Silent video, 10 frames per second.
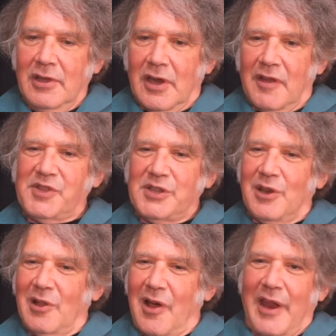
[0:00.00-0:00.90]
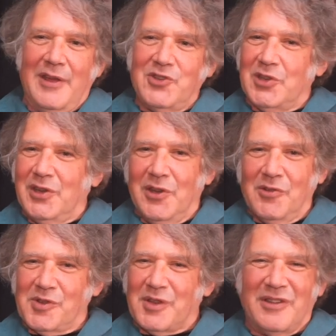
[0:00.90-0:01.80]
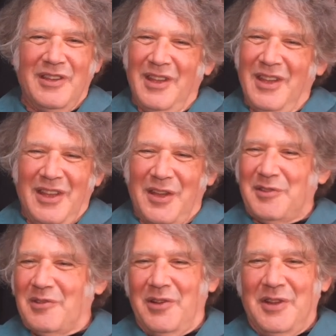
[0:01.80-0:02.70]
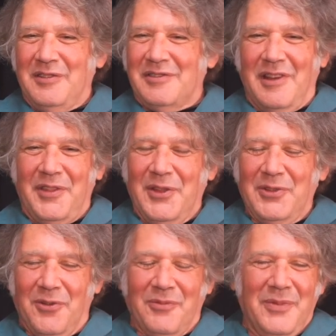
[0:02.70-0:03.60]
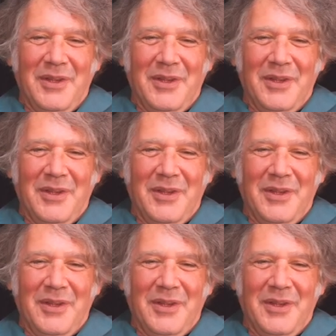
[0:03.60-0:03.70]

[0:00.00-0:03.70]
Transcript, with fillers: and i've seen a lot of engineers and it's it's i think they're